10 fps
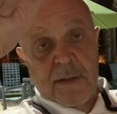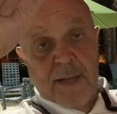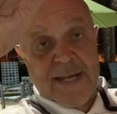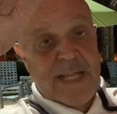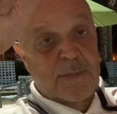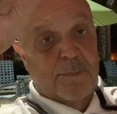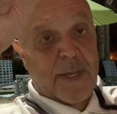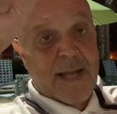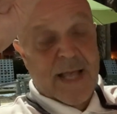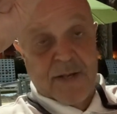and
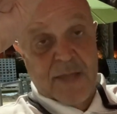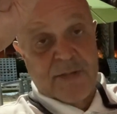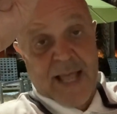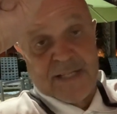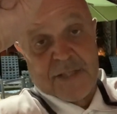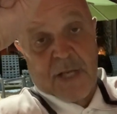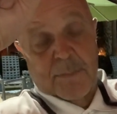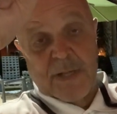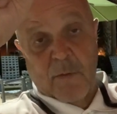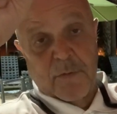has his
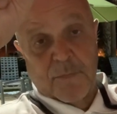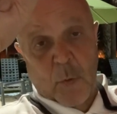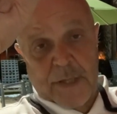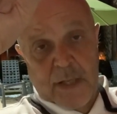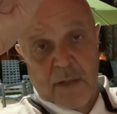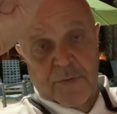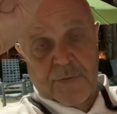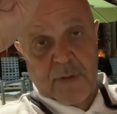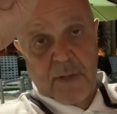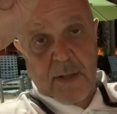company over 40 years.
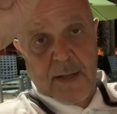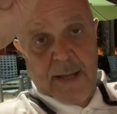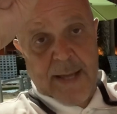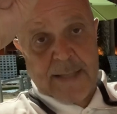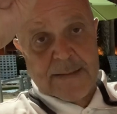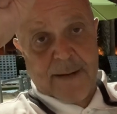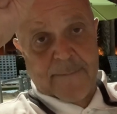And